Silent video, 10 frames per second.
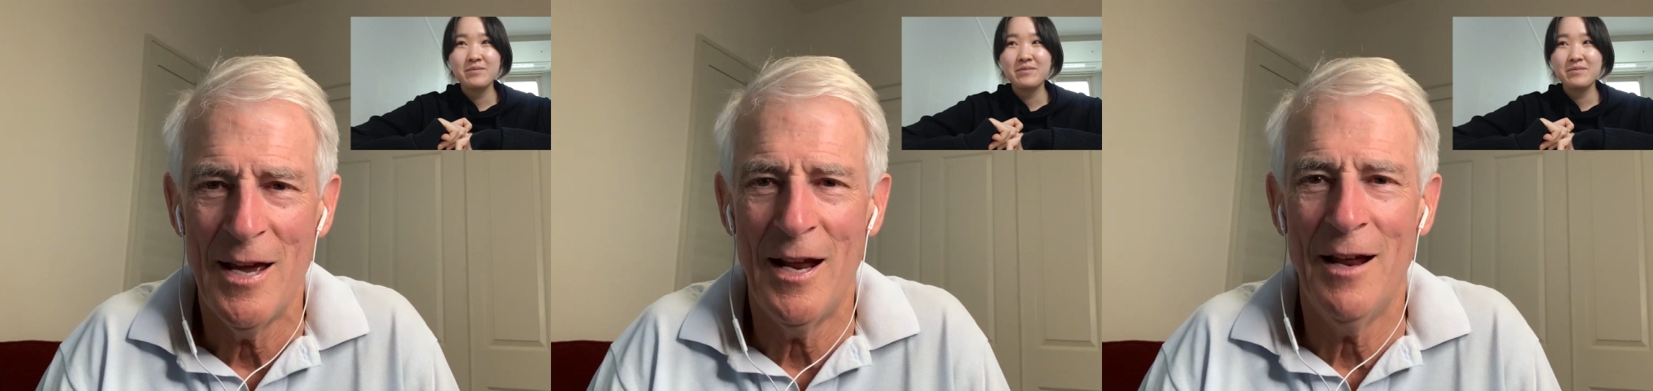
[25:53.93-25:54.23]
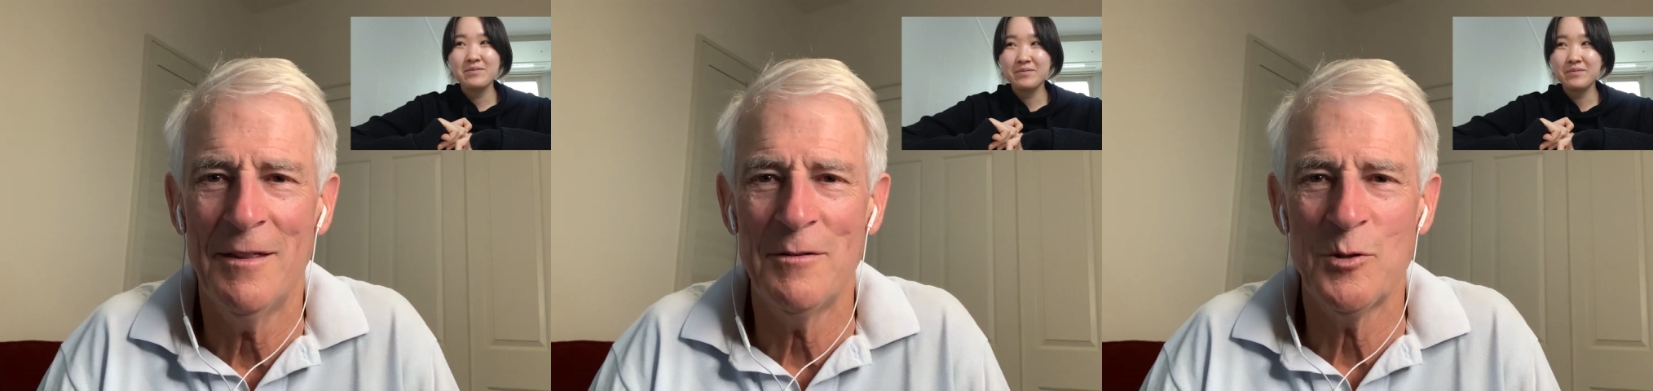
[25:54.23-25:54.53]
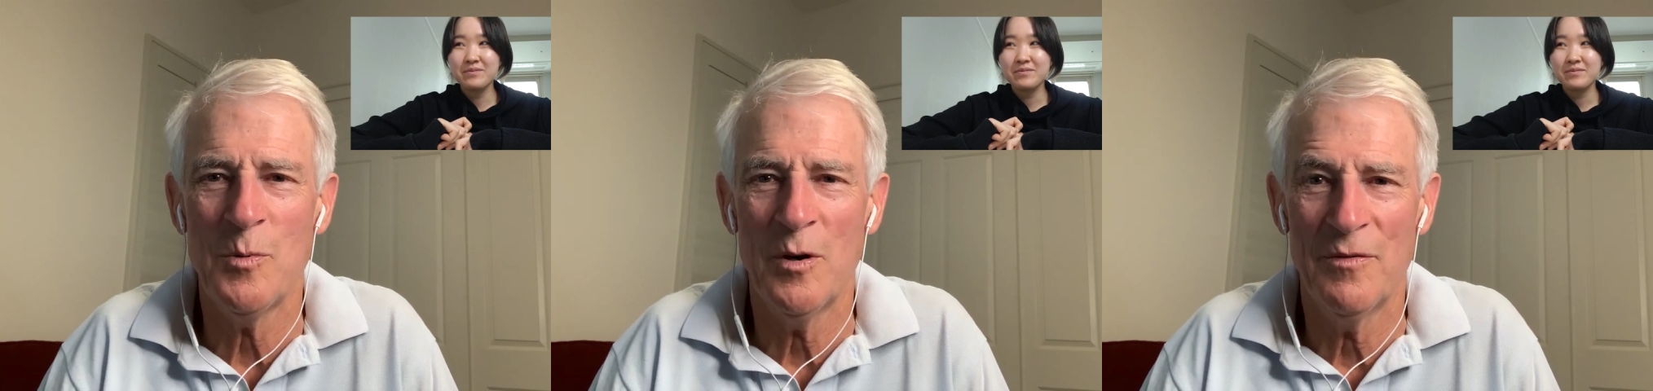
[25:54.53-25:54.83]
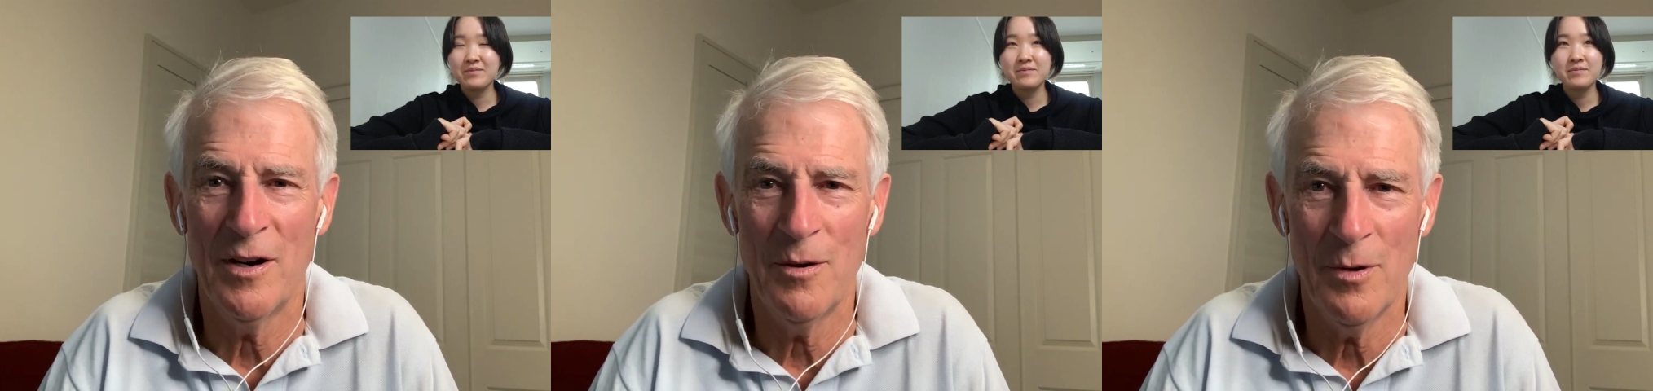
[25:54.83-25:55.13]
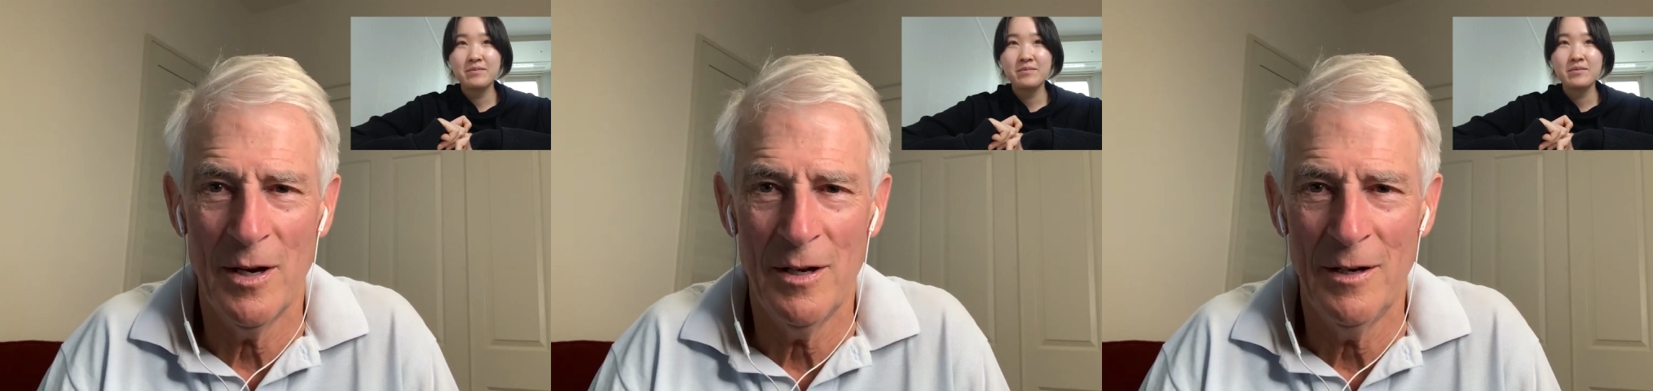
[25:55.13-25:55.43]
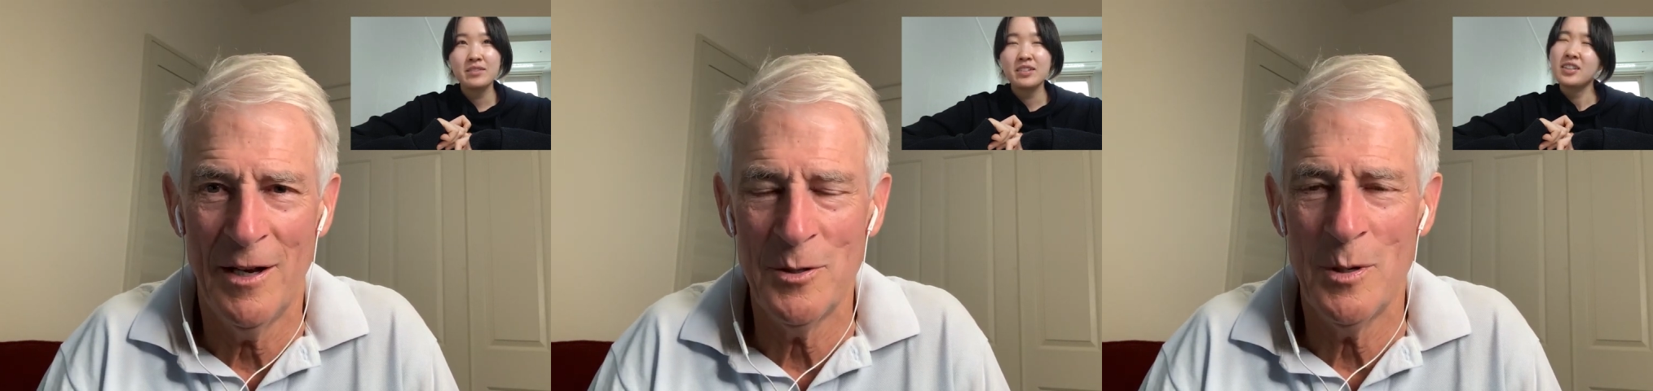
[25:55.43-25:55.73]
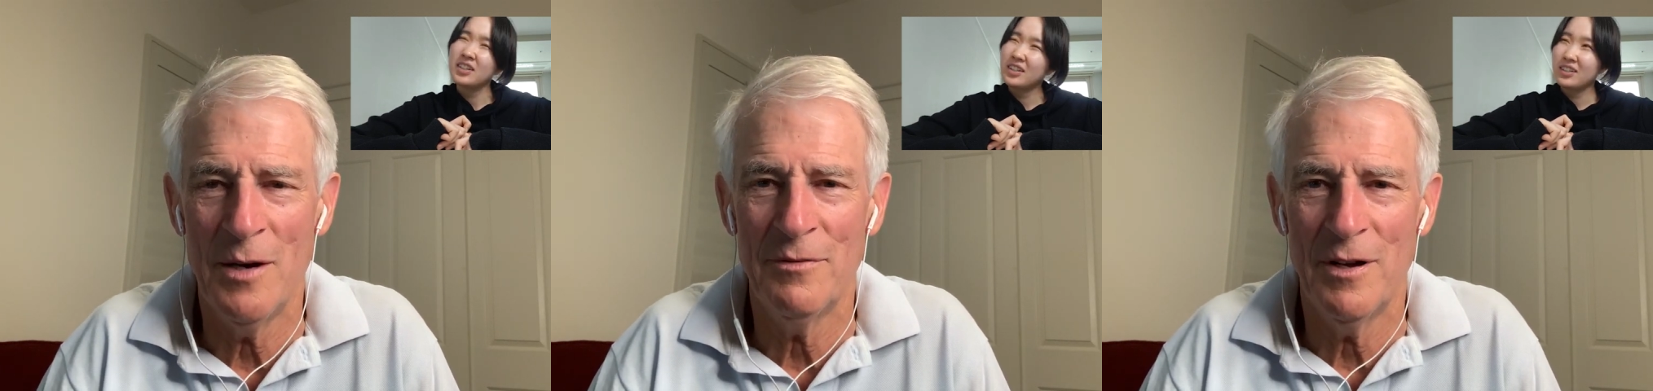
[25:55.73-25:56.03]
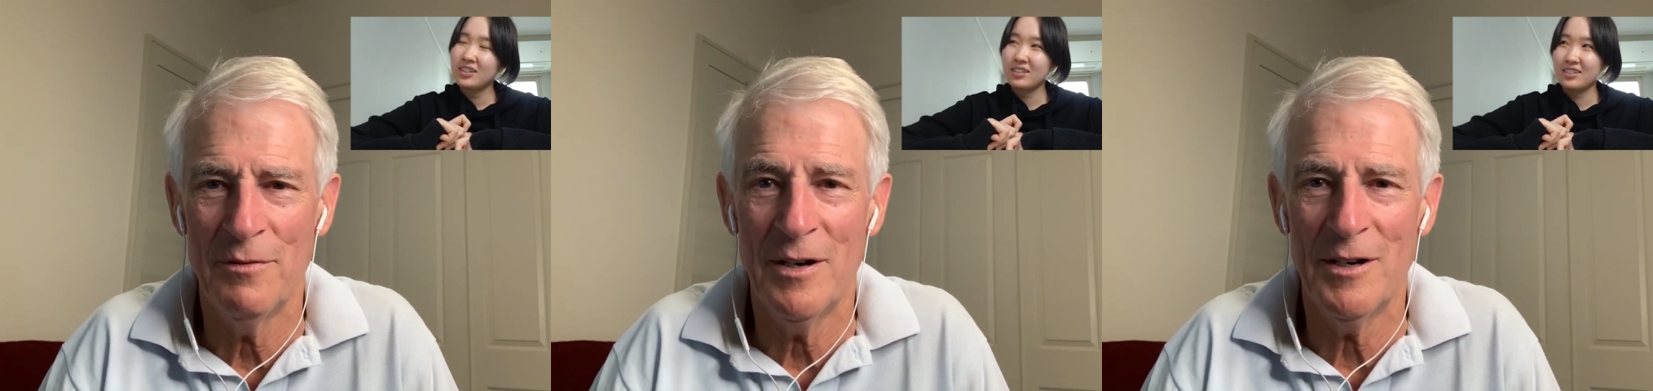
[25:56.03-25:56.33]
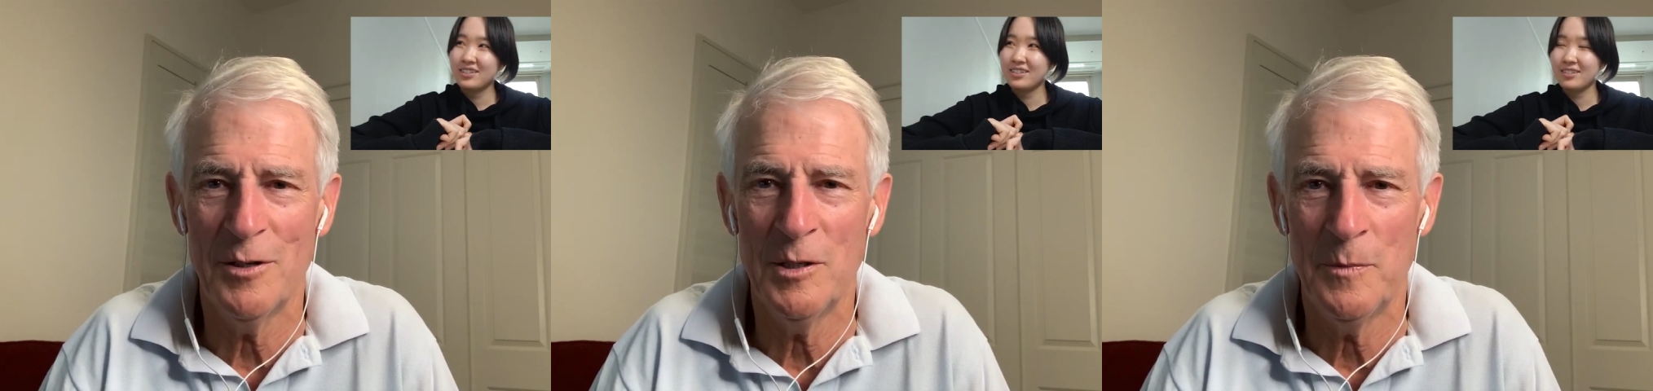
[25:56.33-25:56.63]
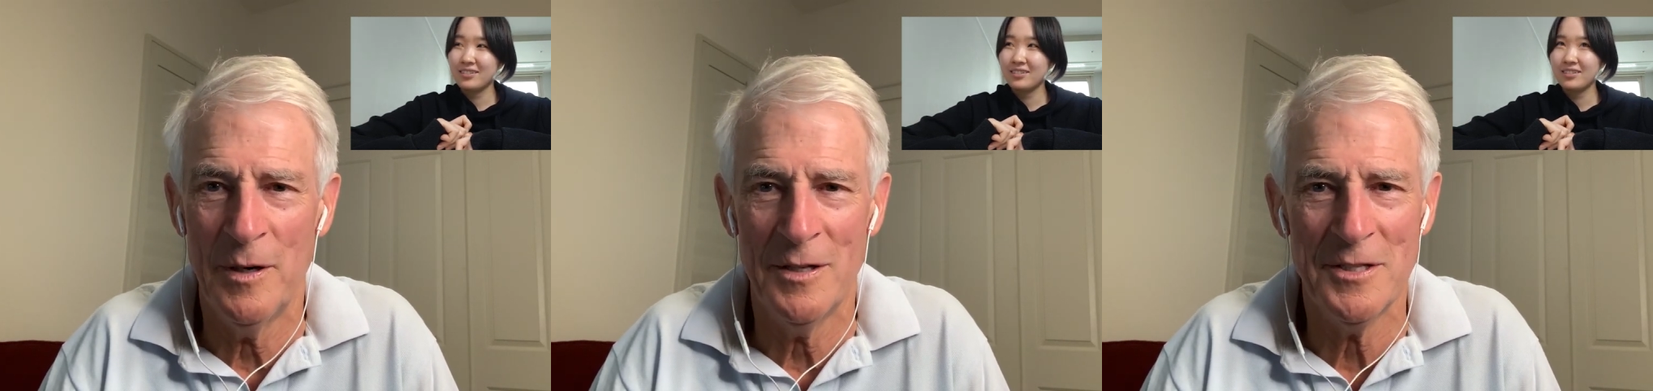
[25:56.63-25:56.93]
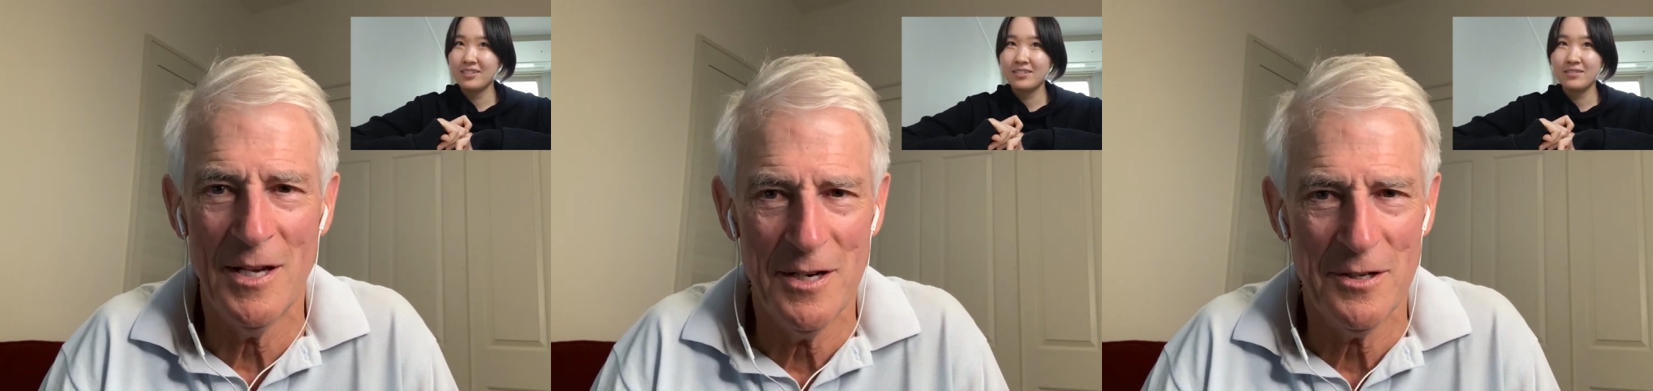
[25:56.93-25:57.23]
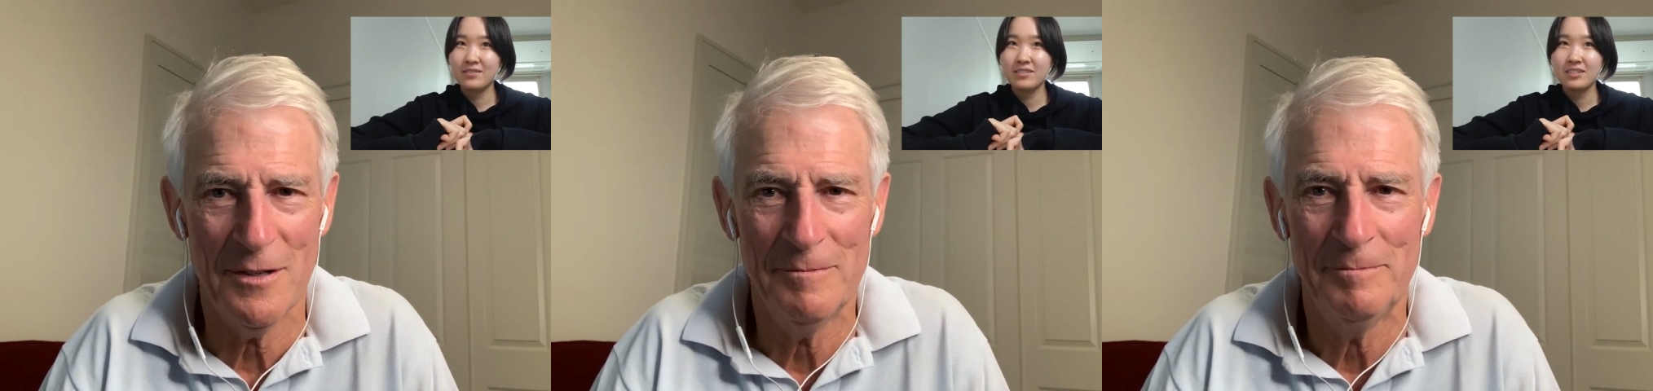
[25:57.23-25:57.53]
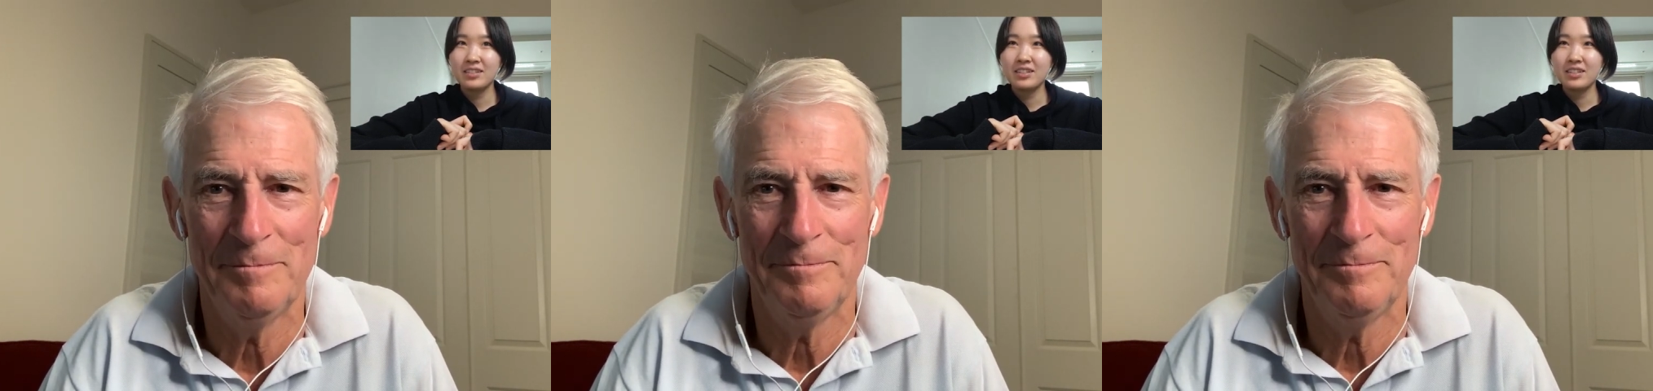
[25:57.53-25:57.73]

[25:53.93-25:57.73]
Speaker 1: and I thought you spoke very well, and you have very good pronunciation.